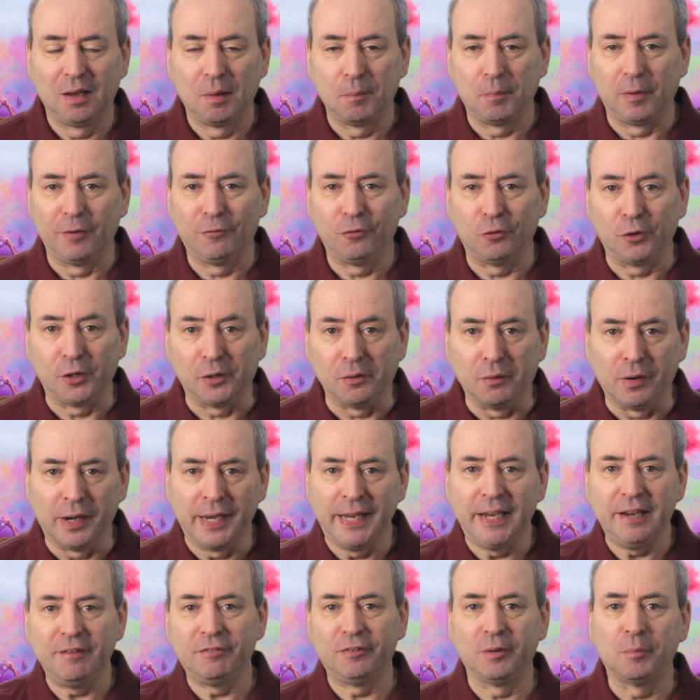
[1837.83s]
before you
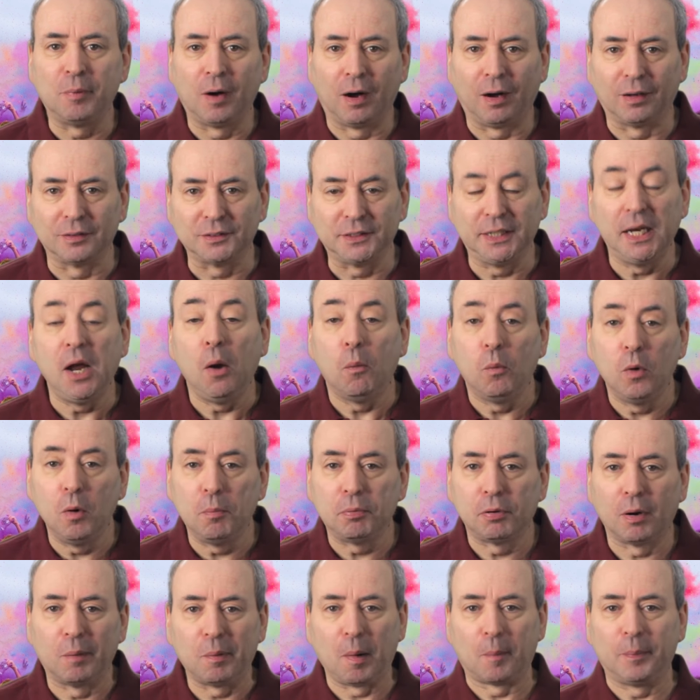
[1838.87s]
leave the party will
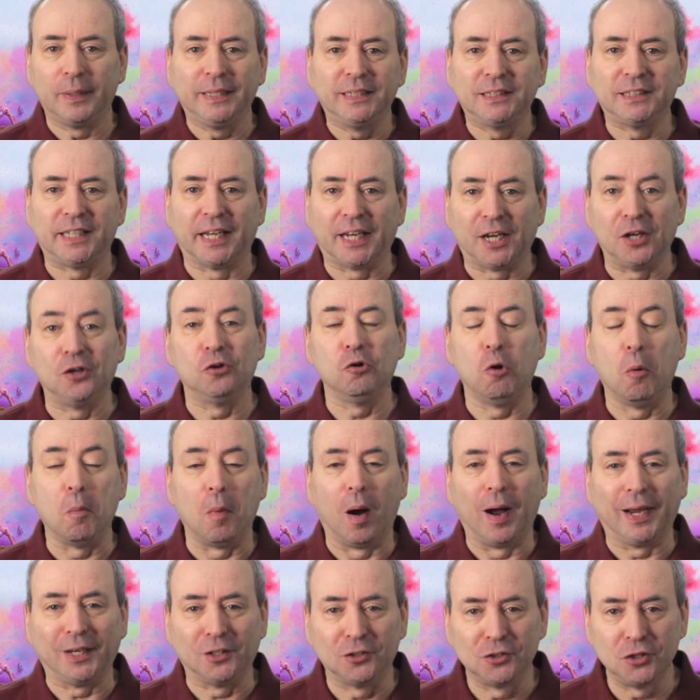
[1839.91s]
probably stick in your
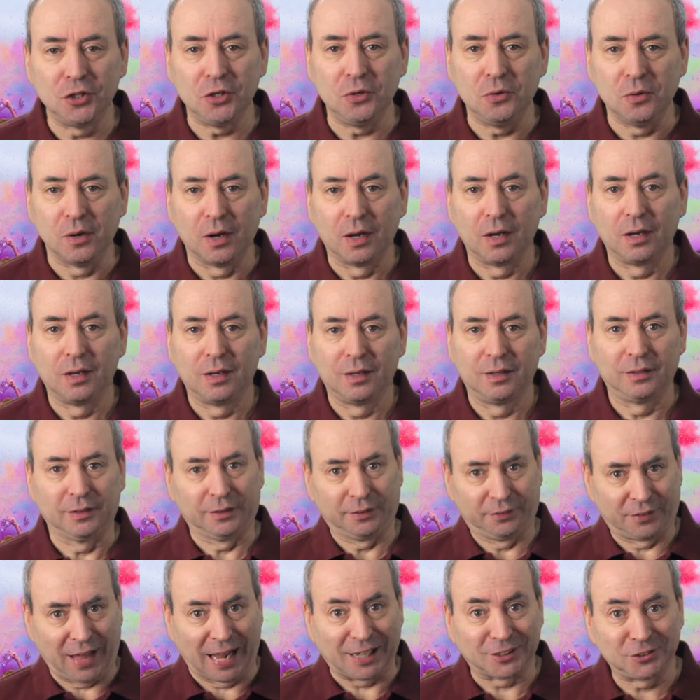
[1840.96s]
mind too.
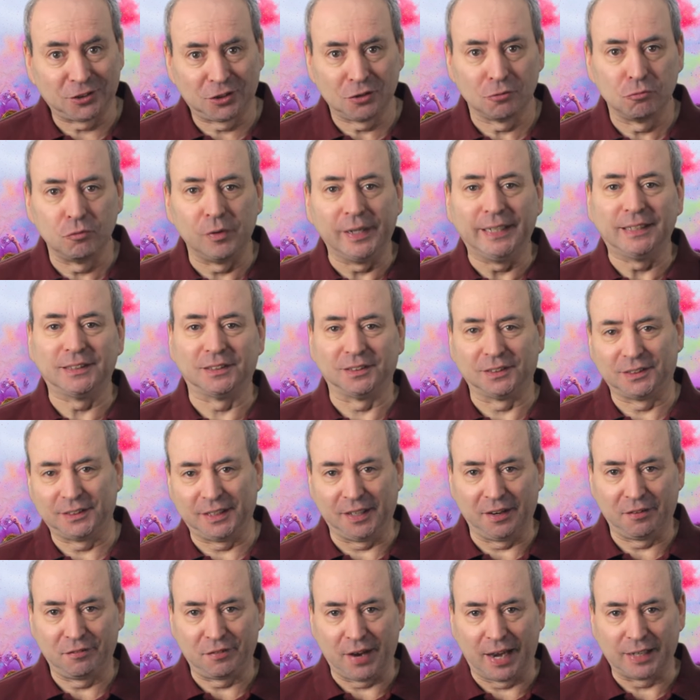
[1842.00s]
That's the
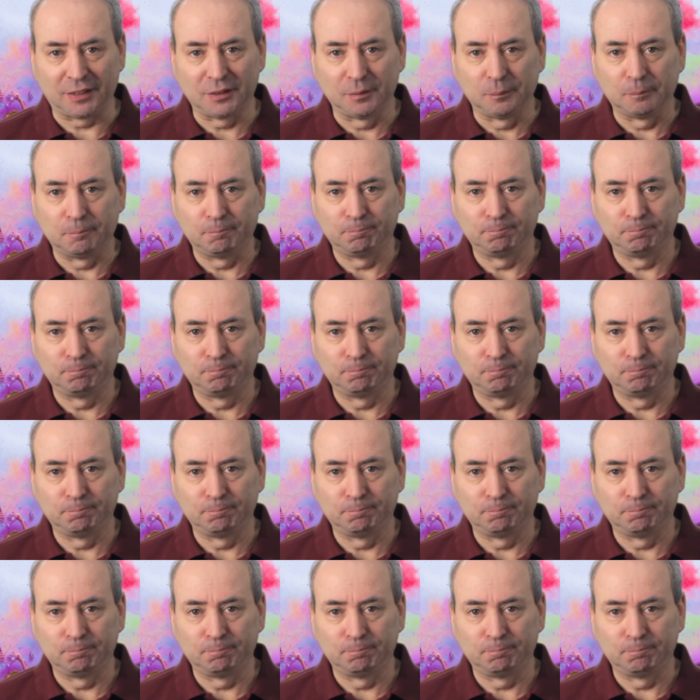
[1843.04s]
recency effect.